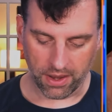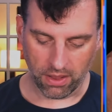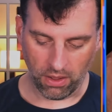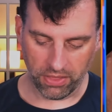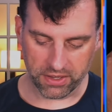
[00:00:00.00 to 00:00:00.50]

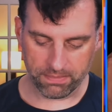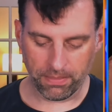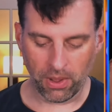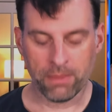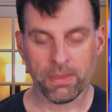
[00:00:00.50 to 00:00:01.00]
On this
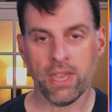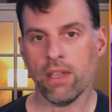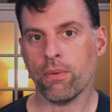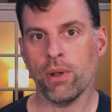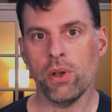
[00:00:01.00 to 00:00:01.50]
bottom kick
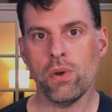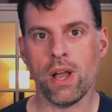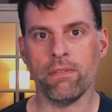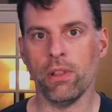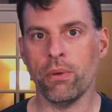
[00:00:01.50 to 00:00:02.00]
row, I've
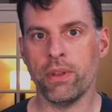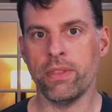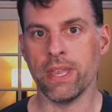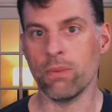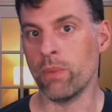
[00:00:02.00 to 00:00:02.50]
loaded
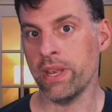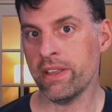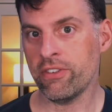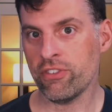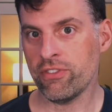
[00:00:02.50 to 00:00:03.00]
the wind
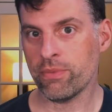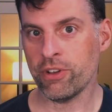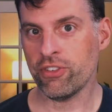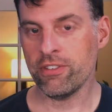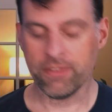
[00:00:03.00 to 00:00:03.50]
engine
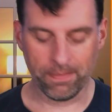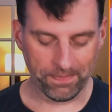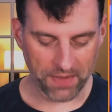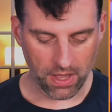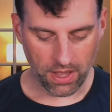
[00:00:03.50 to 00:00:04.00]
switches,
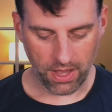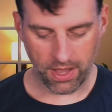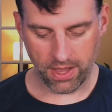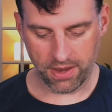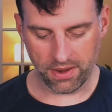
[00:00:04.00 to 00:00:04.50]

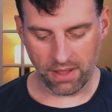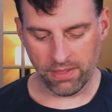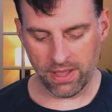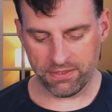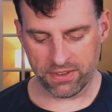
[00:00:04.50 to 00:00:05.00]
and I've
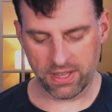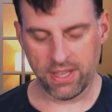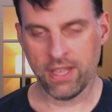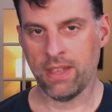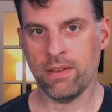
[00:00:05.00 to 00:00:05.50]
left
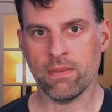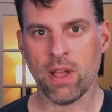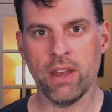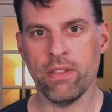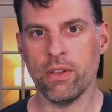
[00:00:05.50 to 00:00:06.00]
in
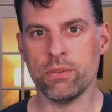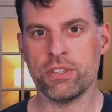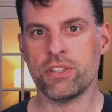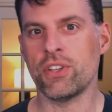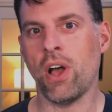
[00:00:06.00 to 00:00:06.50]
kind of those
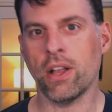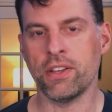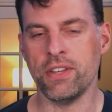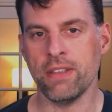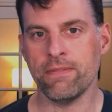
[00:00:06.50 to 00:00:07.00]
stock
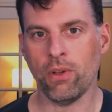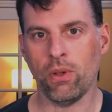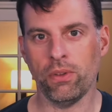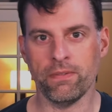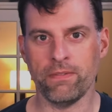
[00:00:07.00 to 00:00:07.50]

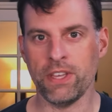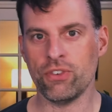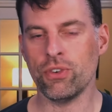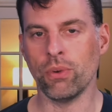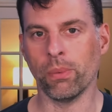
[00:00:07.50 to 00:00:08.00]
default
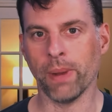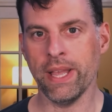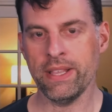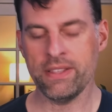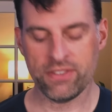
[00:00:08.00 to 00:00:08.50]
V2
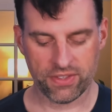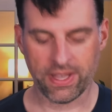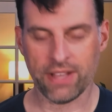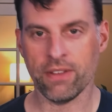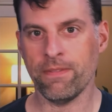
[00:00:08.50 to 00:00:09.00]
reds
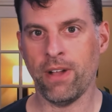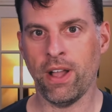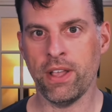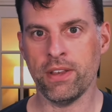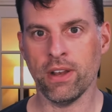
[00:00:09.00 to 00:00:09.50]
that you
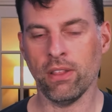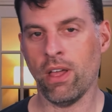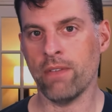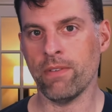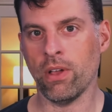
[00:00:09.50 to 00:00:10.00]
find in a lot
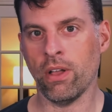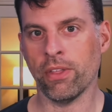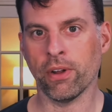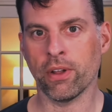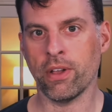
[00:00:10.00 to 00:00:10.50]
of
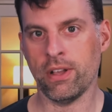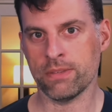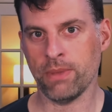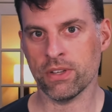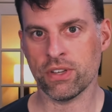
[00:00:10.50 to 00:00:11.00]
other
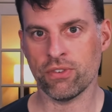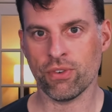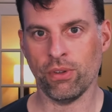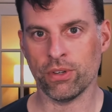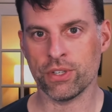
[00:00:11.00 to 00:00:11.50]
Cosmox
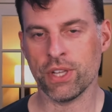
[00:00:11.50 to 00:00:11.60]
controllers.